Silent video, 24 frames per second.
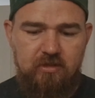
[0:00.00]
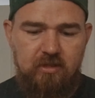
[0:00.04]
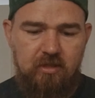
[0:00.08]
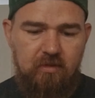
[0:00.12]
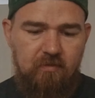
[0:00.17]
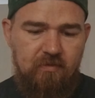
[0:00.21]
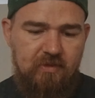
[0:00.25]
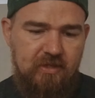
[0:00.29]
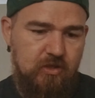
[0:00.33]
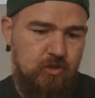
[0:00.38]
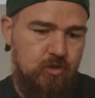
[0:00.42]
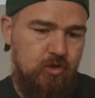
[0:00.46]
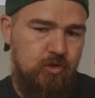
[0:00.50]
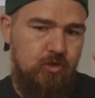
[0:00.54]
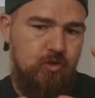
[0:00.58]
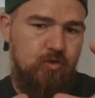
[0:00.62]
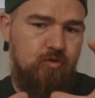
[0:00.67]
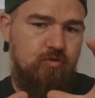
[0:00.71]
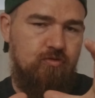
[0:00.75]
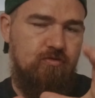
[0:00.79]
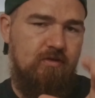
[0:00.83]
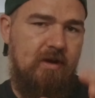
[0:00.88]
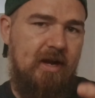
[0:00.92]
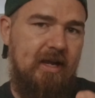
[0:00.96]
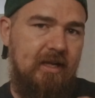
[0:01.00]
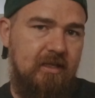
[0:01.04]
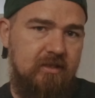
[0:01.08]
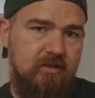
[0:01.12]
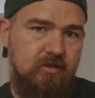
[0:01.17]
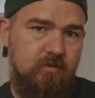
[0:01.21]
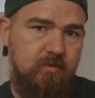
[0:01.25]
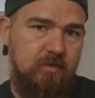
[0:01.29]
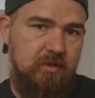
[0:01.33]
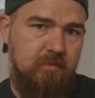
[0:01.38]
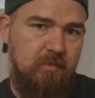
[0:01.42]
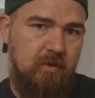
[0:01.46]
You know, there's
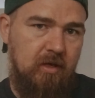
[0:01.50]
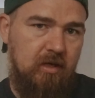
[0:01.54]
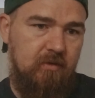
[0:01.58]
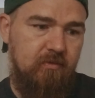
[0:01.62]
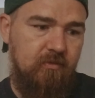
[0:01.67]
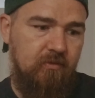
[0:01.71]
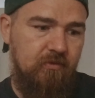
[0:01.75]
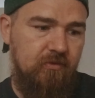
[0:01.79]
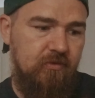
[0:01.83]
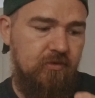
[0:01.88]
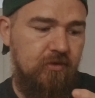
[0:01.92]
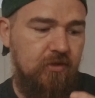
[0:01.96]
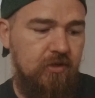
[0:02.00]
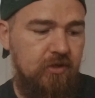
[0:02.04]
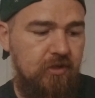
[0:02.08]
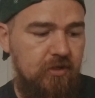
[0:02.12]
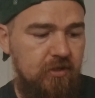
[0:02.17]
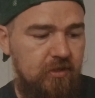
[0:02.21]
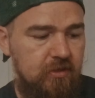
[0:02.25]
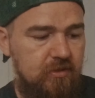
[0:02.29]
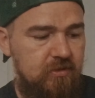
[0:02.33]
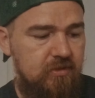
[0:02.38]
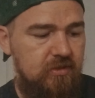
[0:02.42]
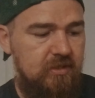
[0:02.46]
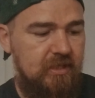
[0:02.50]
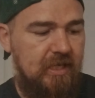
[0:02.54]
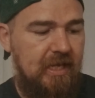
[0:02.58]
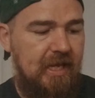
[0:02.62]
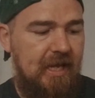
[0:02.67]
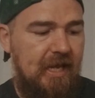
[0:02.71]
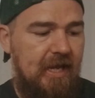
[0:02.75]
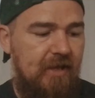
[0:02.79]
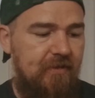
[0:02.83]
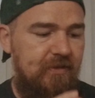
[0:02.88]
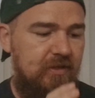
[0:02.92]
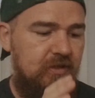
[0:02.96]
strengths with the Micro Four Thirds,
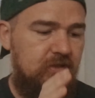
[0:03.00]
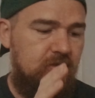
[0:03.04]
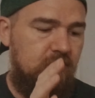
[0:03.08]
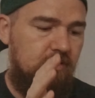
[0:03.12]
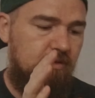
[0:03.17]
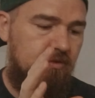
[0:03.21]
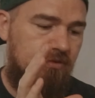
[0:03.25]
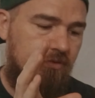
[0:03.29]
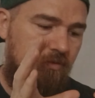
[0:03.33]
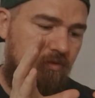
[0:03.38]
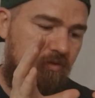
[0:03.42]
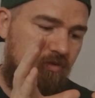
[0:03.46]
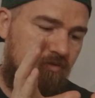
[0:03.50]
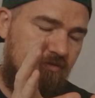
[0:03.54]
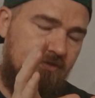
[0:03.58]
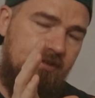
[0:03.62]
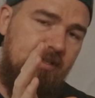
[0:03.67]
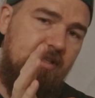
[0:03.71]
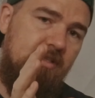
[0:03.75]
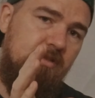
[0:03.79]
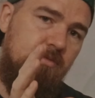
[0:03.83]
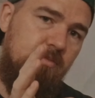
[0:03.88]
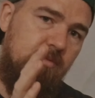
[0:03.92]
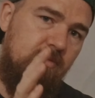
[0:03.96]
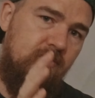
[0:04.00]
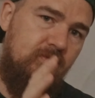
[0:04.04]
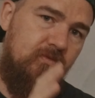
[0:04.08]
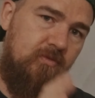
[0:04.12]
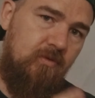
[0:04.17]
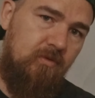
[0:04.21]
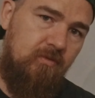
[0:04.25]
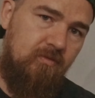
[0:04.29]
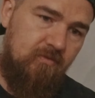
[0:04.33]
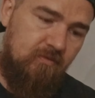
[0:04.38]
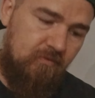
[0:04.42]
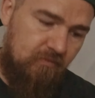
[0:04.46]
and there's also strengths with
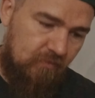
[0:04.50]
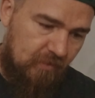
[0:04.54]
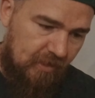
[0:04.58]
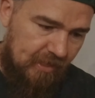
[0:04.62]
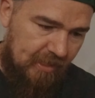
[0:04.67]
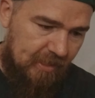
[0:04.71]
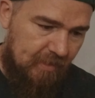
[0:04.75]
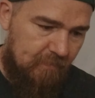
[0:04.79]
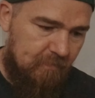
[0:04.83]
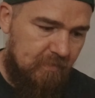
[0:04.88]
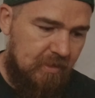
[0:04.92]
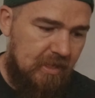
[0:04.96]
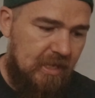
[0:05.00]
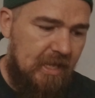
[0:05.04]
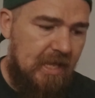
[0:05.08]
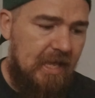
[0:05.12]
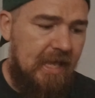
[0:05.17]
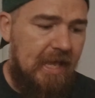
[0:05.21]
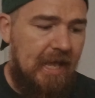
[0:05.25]
full frame.